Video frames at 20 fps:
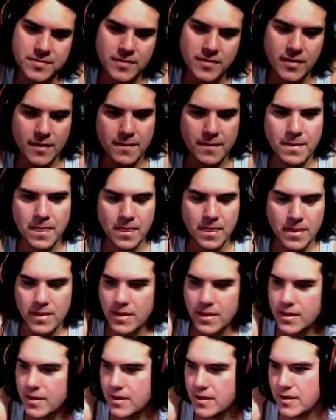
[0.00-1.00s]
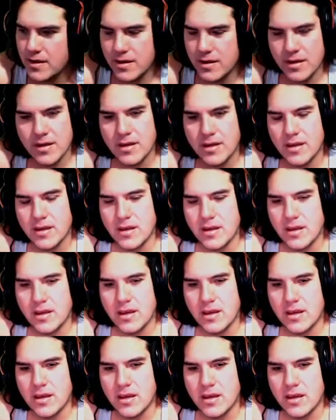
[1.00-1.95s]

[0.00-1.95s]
Nobody speaks.